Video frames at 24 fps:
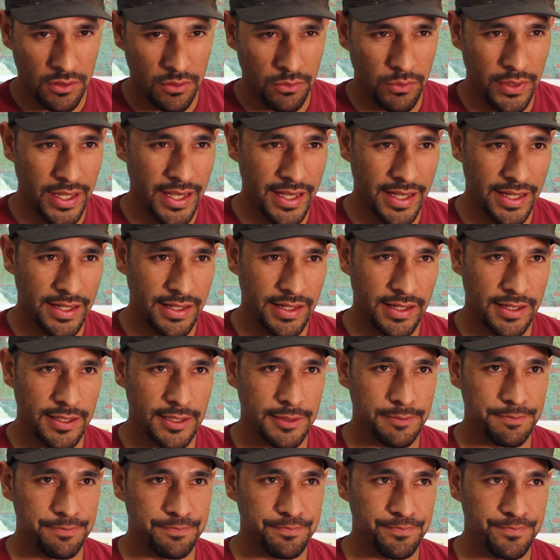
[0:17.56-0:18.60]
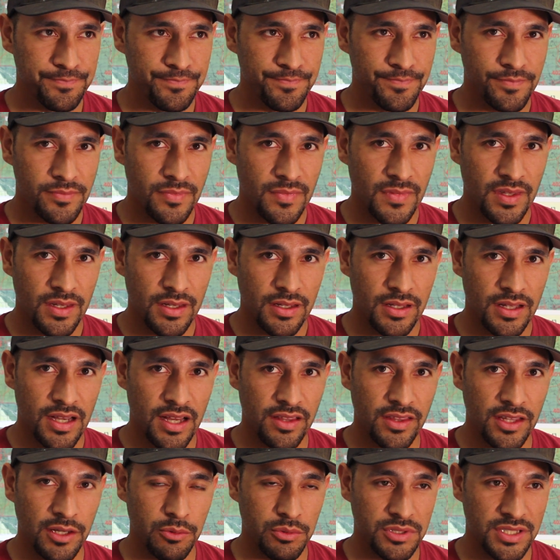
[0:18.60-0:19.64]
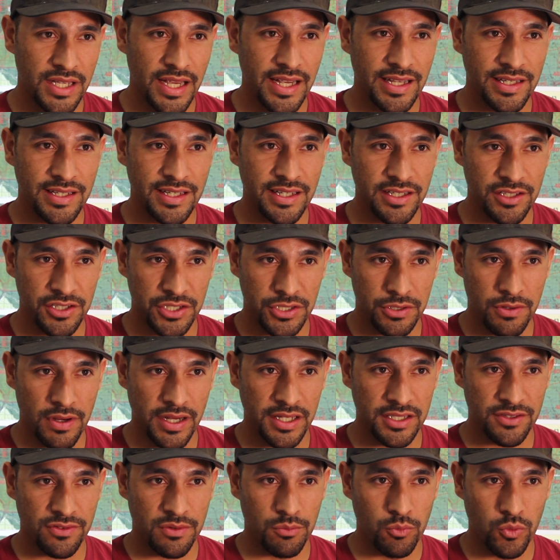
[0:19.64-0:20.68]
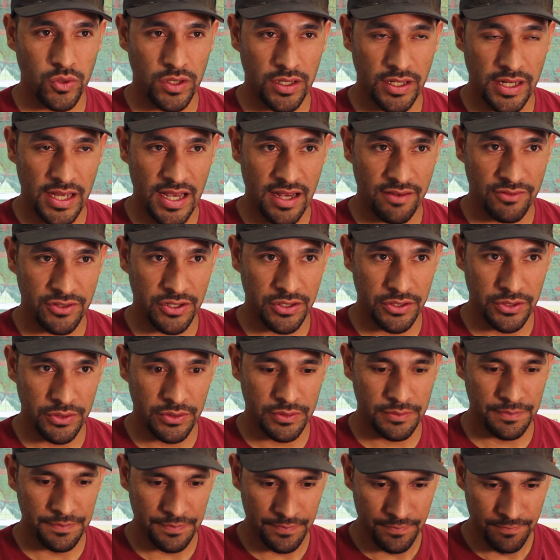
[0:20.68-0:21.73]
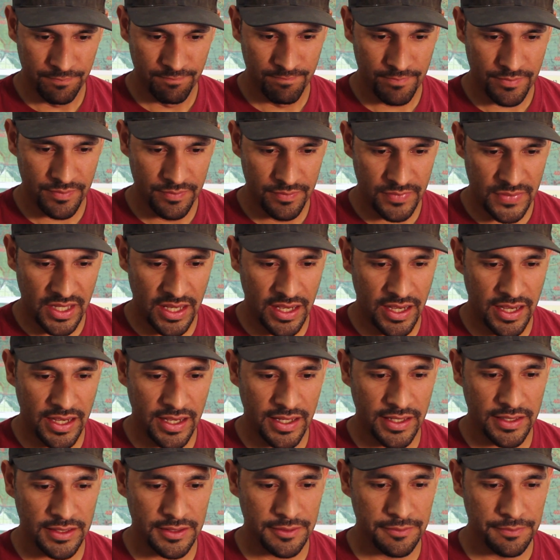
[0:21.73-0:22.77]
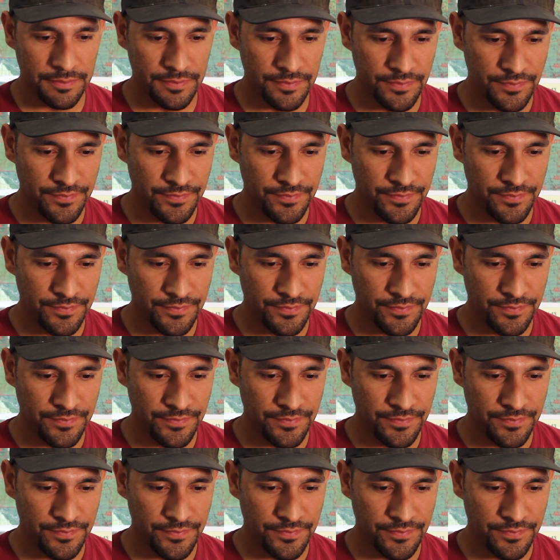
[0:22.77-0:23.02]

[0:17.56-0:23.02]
we had I think it was 18 strikes from one afternoon. And